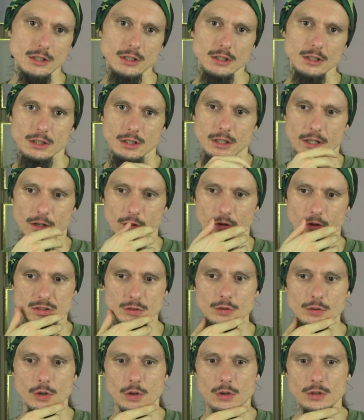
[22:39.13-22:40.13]
And I also
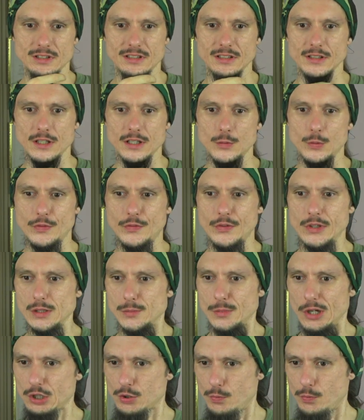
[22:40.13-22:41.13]
know it's like I would feel
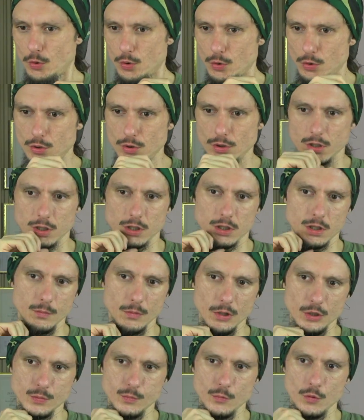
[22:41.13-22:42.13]
much more
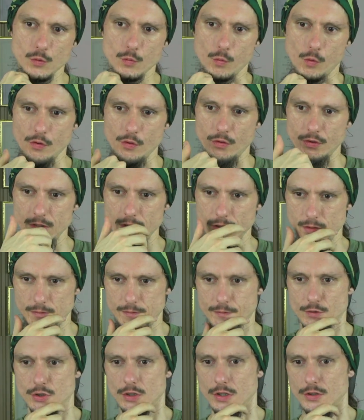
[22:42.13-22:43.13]
worthy
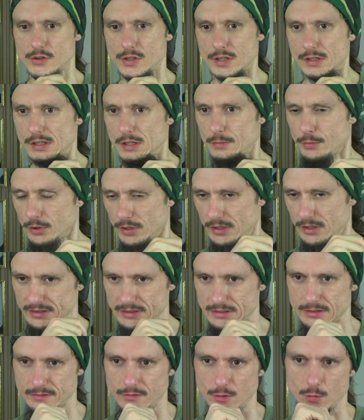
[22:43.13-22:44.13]
of charging higher
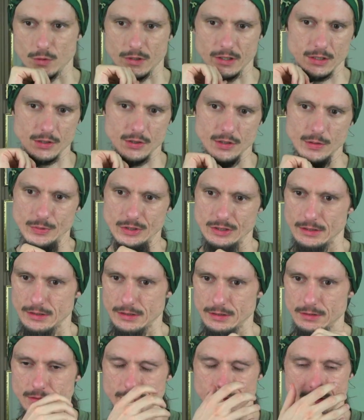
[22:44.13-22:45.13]
prices if I would actually be like
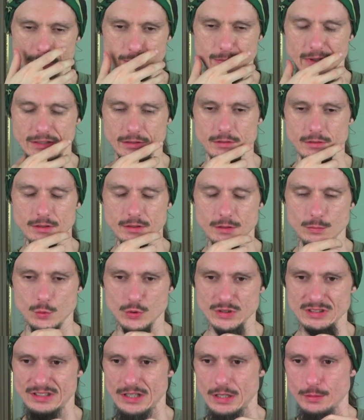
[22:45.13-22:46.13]
in a better and a more
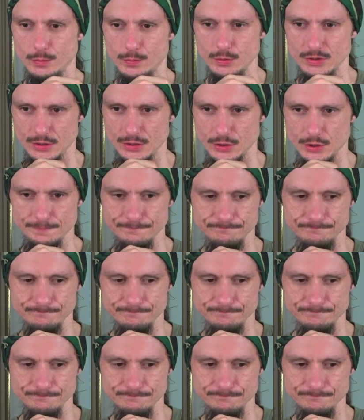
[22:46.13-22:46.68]
stable position.